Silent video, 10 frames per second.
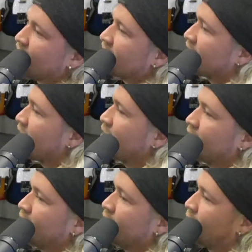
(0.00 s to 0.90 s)
skill
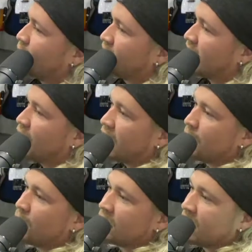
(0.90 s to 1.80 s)
when you were scouting
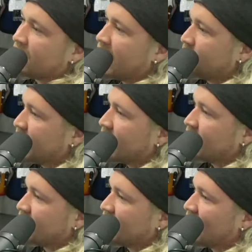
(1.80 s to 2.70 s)
him, or was it a vibe check?
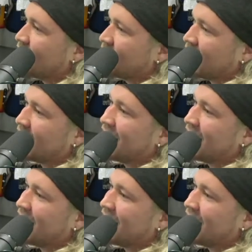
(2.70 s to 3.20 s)
It was like, oh, that guy.